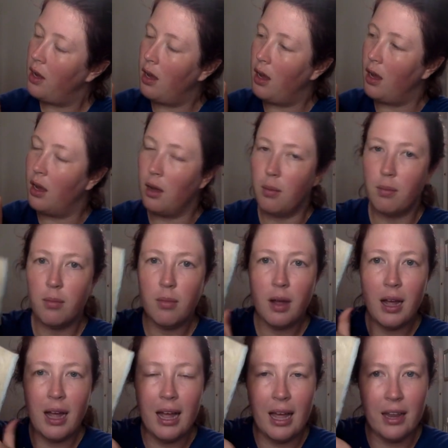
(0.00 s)
and
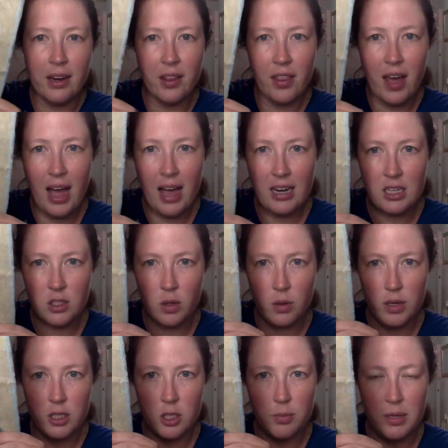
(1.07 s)
that is
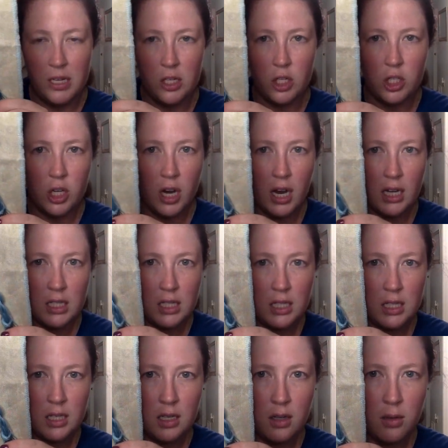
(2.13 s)
going to be
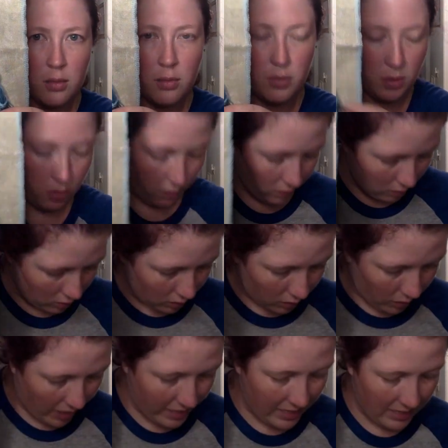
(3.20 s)
just beautiful. So
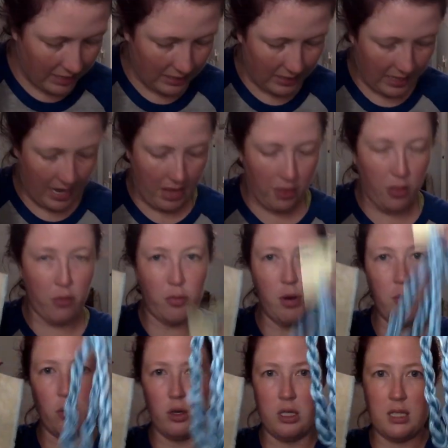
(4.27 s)
I needed to get 3
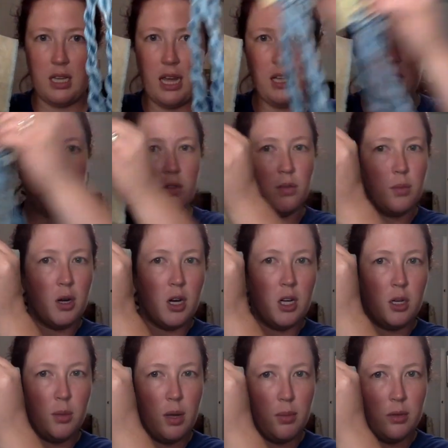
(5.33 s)
more skeins from her
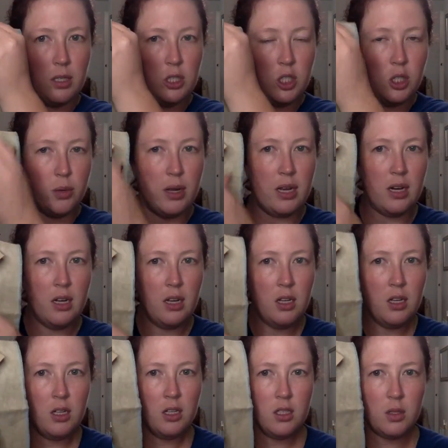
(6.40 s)
to be able to do it.
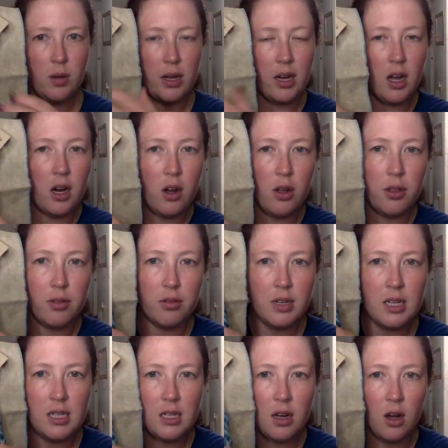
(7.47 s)
So I got
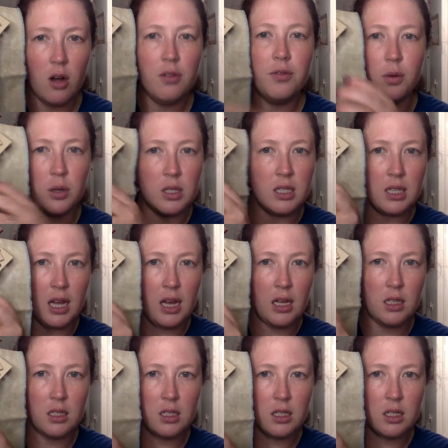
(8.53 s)
all 4
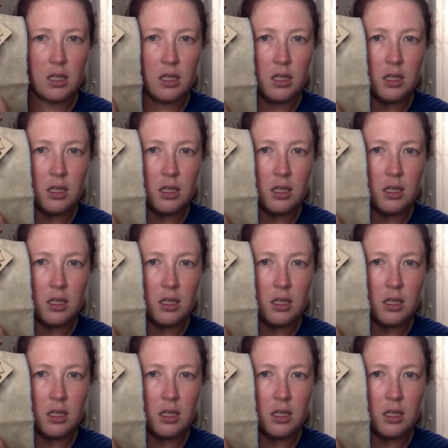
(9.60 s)
skeins